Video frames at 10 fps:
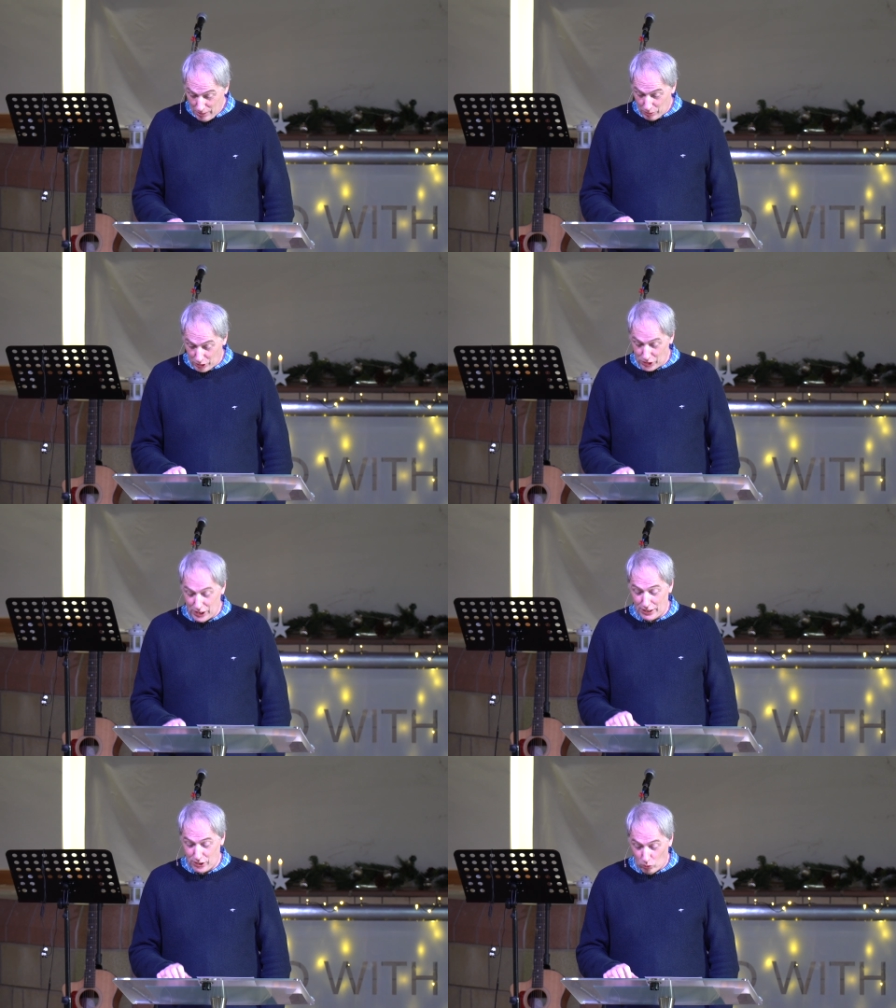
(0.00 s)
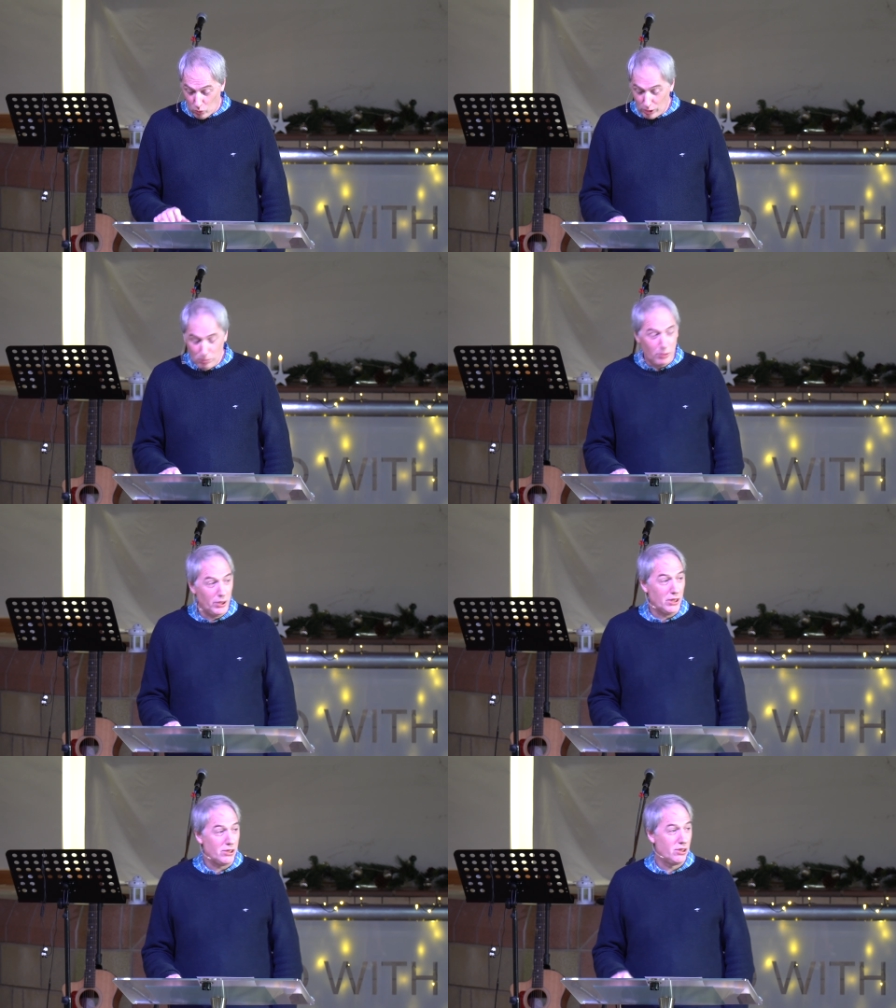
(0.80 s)
because that's the one
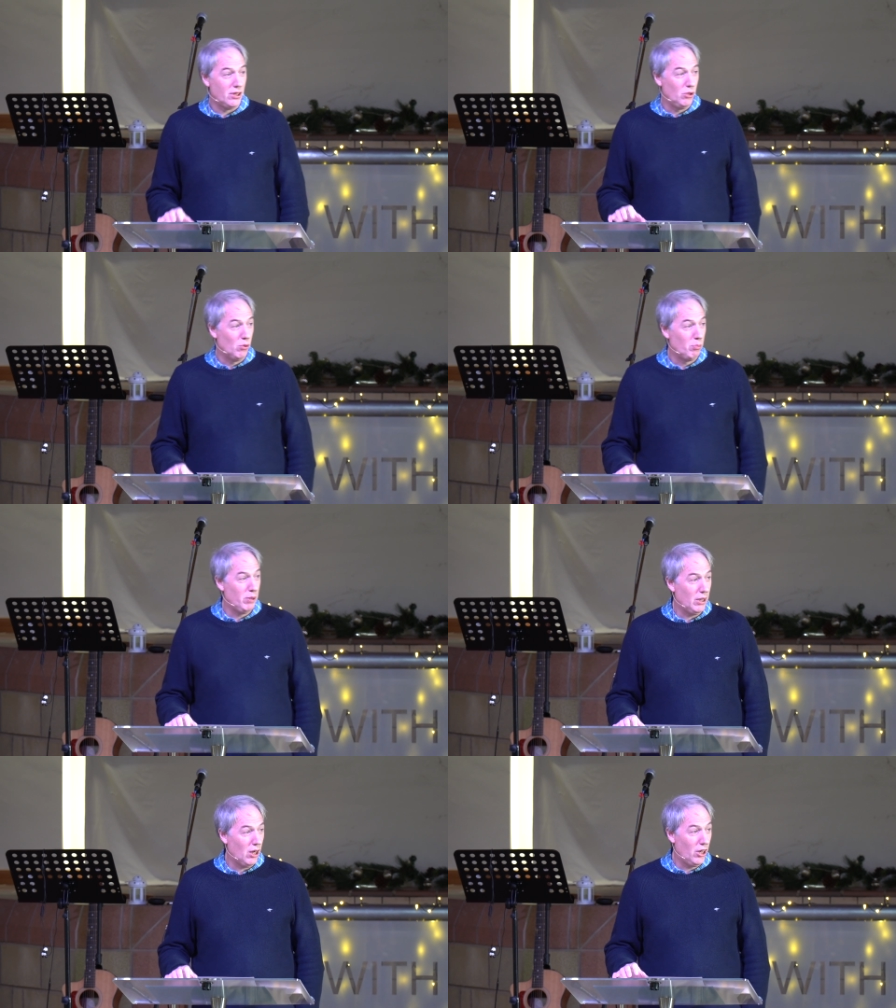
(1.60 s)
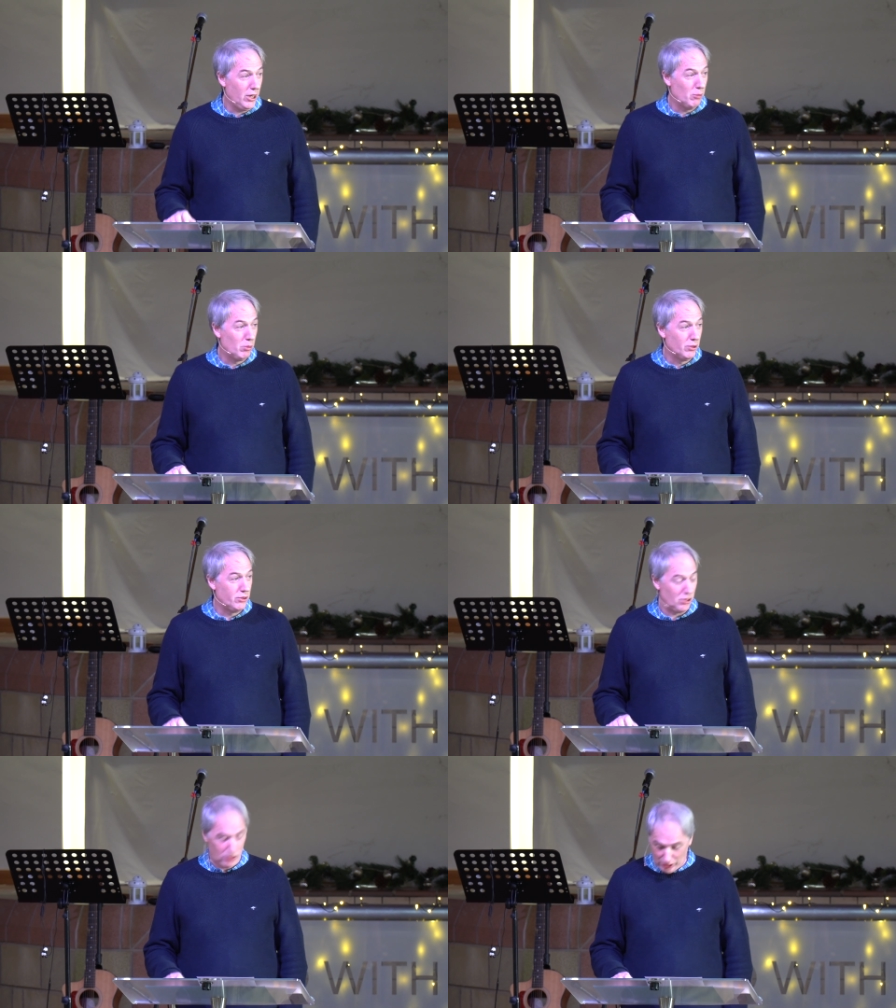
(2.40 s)
place that you will be unable
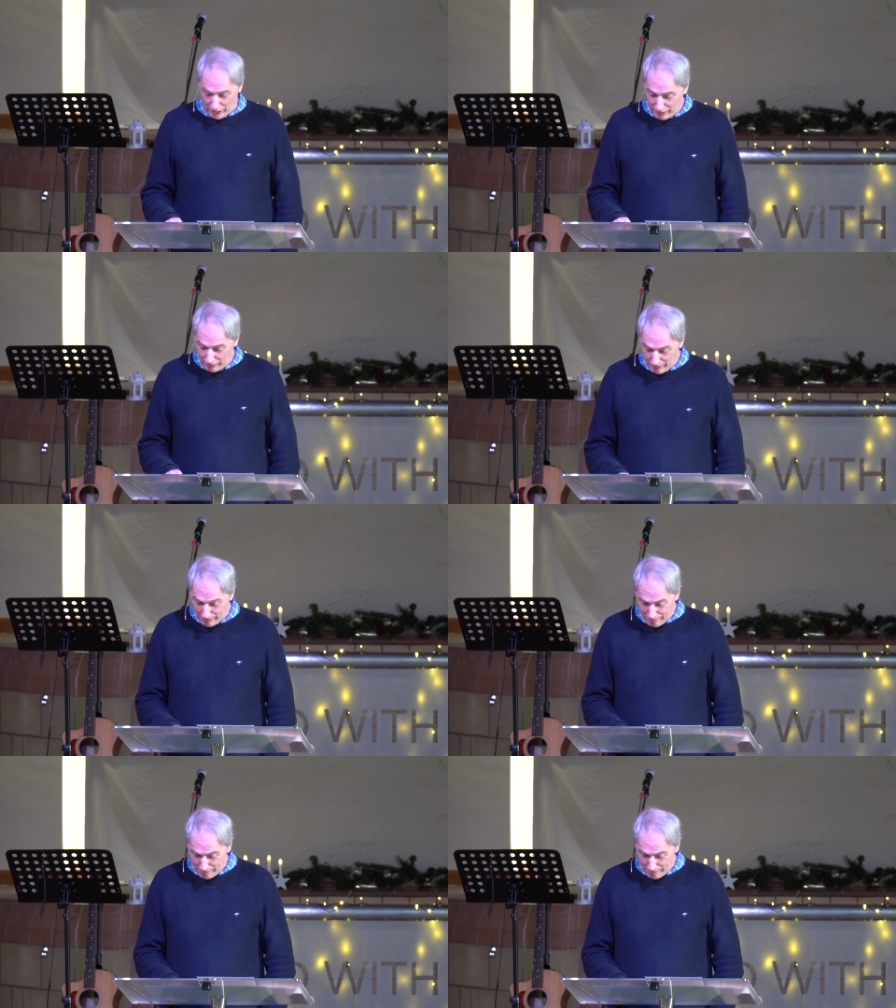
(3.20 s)
to see it.